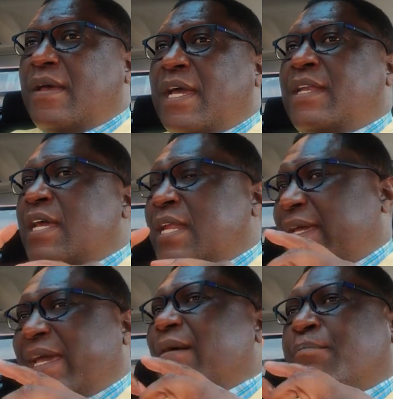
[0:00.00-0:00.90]
And I
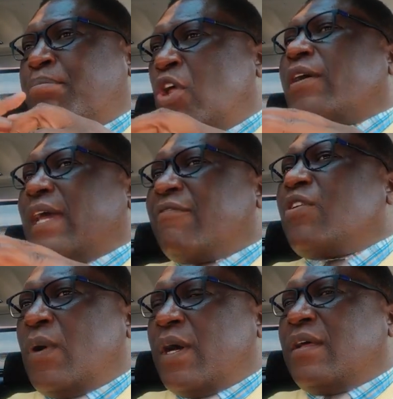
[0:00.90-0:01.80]
can't block
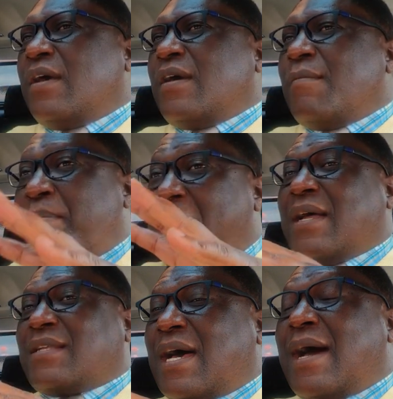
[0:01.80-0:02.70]
everyone.
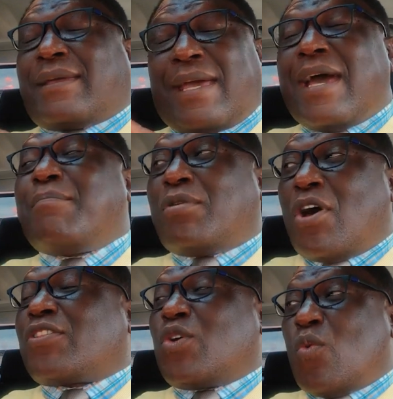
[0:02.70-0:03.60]
But I can
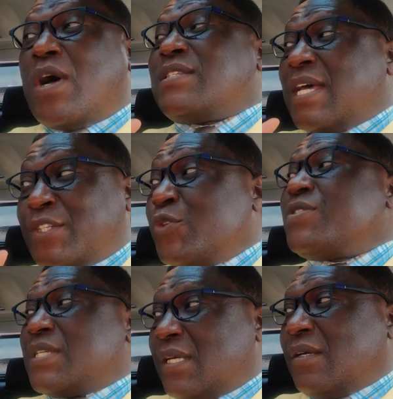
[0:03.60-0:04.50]
block the ones I do
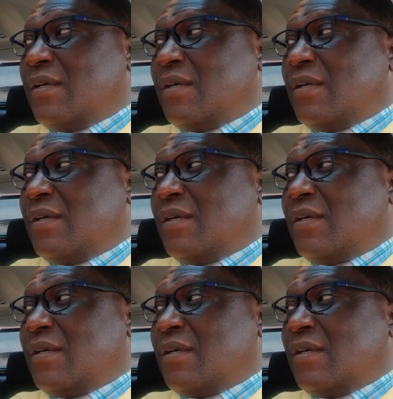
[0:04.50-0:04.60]
see.